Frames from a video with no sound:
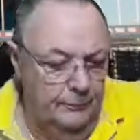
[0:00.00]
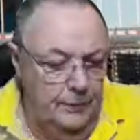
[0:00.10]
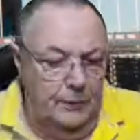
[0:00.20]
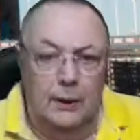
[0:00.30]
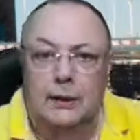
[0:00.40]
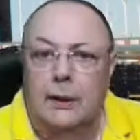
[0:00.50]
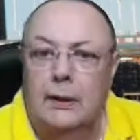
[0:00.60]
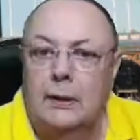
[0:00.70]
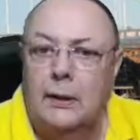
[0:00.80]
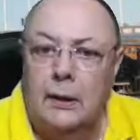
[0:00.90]
Okay, yeah.
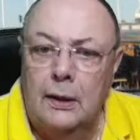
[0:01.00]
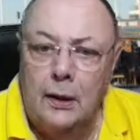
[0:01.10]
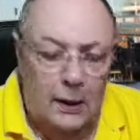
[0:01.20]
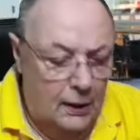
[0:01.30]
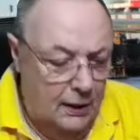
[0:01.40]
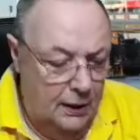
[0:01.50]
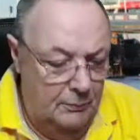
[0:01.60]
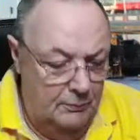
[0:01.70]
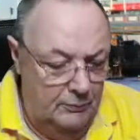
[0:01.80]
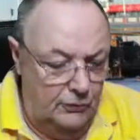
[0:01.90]

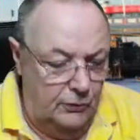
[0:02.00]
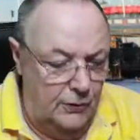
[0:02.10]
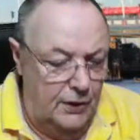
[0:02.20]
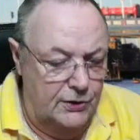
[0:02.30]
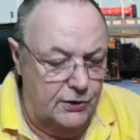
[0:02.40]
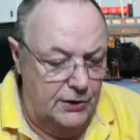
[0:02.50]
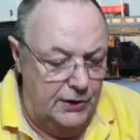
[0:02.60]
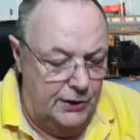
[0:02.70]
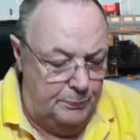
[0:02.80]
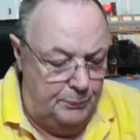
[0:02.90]
Sorry, I just
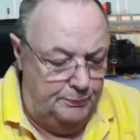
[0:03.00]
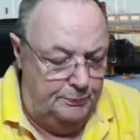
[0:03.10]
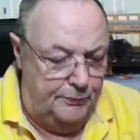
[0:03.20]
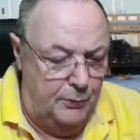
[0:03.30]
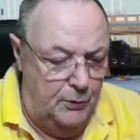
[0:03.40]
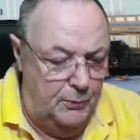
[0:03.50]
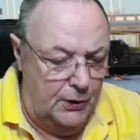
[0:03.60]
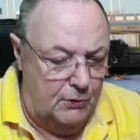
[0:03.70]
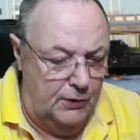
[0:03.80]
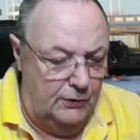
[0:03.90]
needed to move my
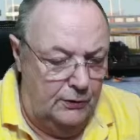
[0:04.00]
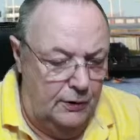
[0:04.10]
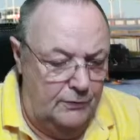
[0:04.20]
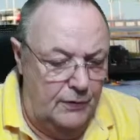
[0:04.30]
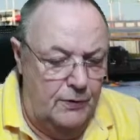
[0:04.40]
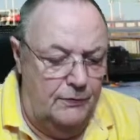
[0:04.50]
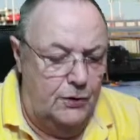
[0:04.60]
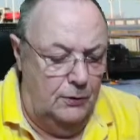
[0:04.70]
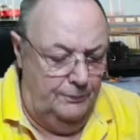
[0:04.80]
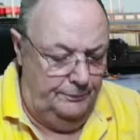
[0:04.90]
green. I've
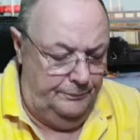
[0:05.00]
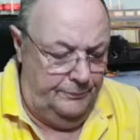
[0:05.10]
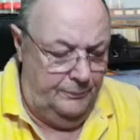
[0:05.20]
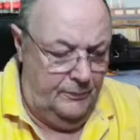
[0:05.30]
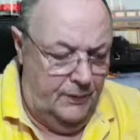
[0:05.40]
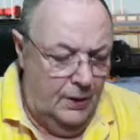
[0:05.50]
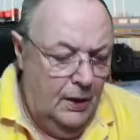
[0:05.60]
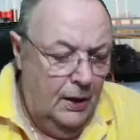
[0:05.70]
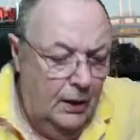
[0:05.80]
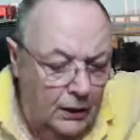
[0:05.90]
got
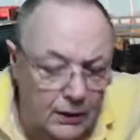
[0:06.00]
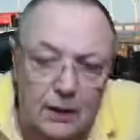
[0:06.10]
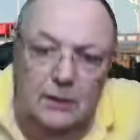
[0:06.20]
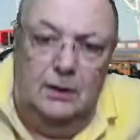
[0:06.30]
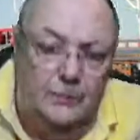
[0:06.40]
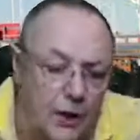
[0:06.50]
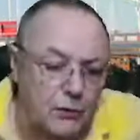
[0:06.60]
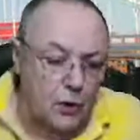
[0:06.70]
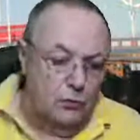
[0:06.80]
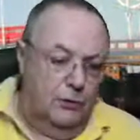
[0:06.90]

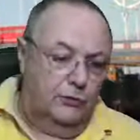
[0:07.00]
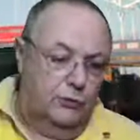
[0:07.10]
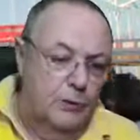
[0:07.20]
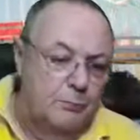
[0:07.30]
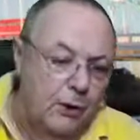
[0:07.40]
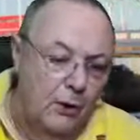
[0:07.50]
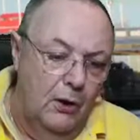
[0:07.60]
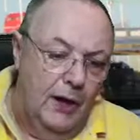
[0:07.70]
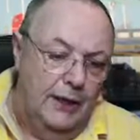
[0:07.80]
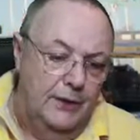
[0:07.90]
a green screen
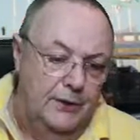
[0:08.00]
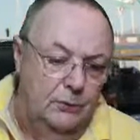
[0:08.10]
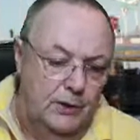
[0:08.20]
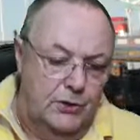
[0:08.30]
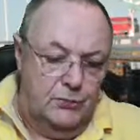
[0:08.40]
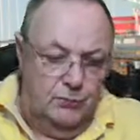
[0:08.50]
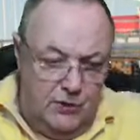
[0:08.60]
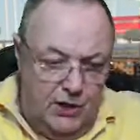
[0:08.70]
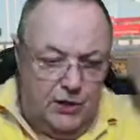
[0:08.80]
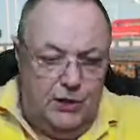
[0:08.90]
blind
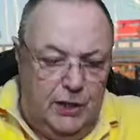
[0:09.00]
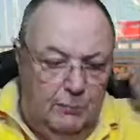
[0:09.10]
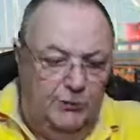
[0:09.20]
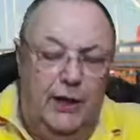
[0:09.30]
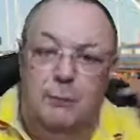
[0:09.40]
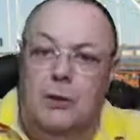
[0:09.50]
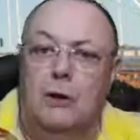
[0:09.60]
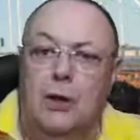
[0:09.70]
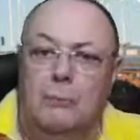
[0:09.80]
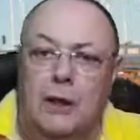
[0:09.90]
which actually comes down
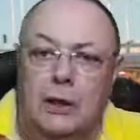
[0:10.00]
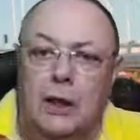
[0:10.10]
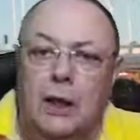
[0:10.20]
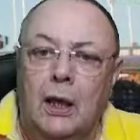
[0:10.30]
behind me,